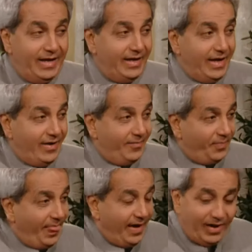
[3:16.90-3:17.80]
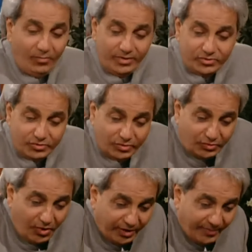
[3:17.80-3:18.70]
Now, I want you to
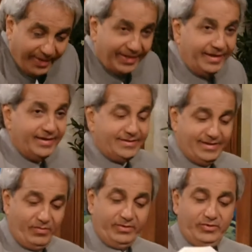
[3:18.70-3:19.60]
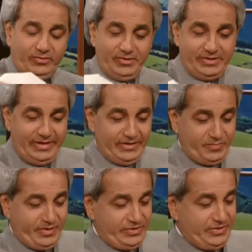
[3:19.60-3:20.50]
talk about this. I want yes. you to see this,
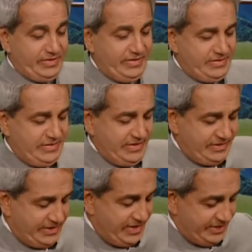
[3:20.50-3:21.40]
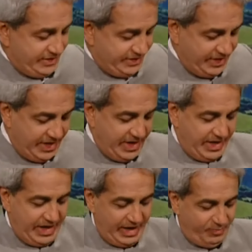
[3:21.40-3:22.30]
precious saints. This is
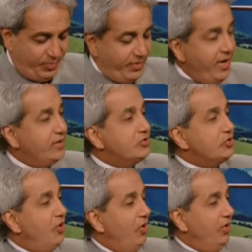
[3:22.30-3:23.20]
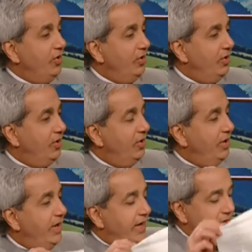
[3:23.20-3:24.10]
a prayer shawl. Prayer
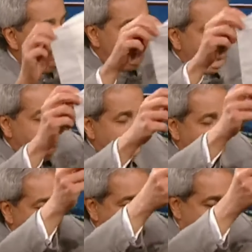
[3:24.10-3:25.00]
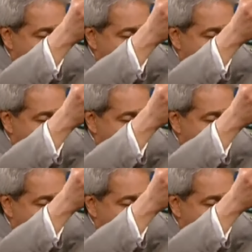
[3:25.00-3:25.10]
shawl. And and you're going to talk about